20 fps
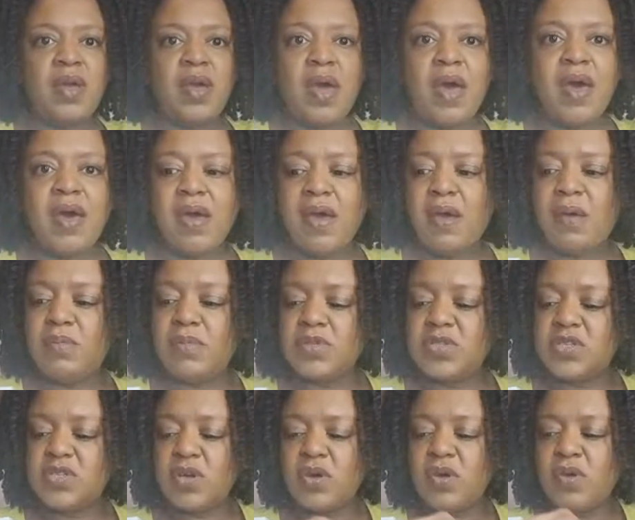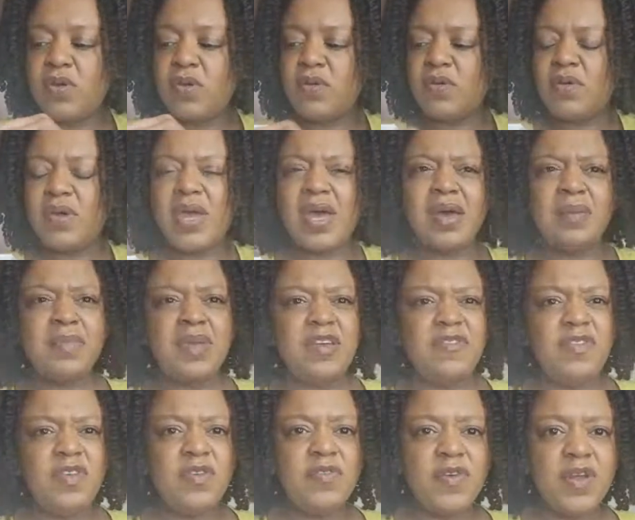Um so um if
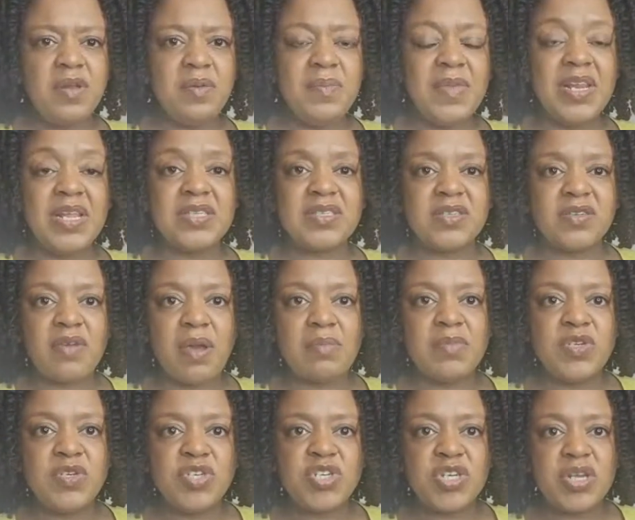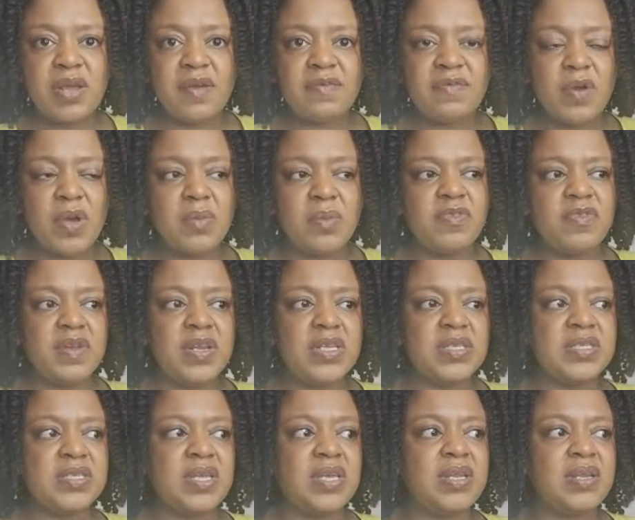you follow me on Instagram, you should have hopefully
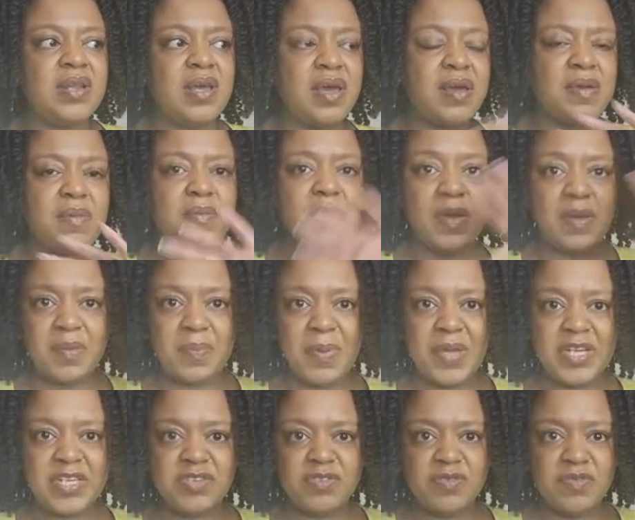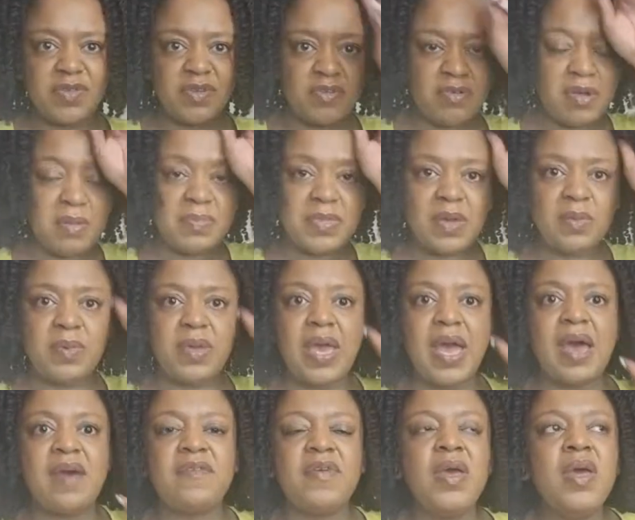seen um a picture of the crib that we
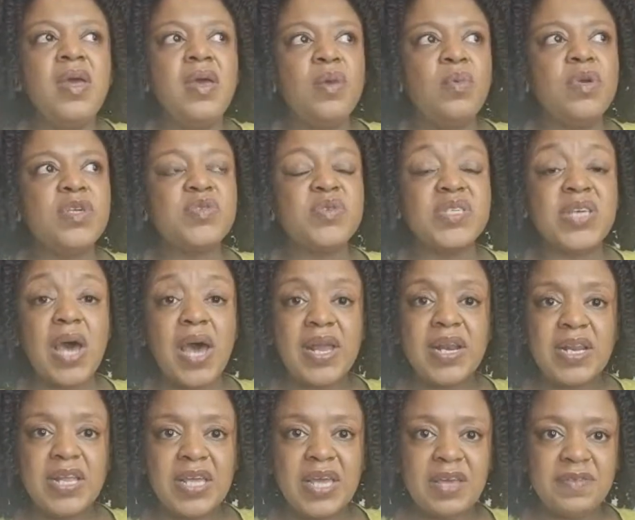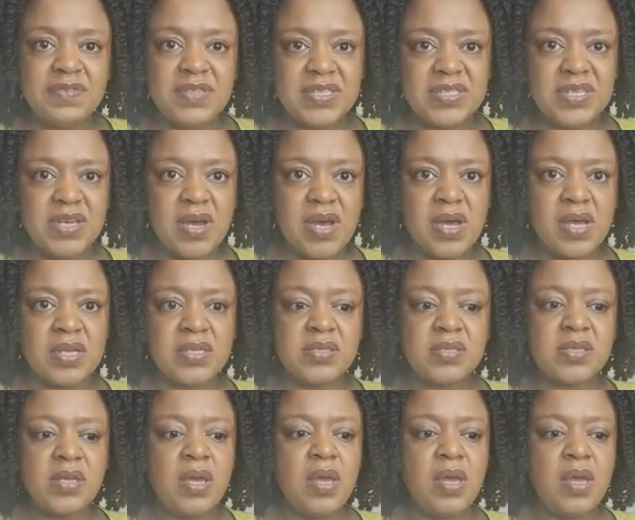have, which was kindly gifted to us.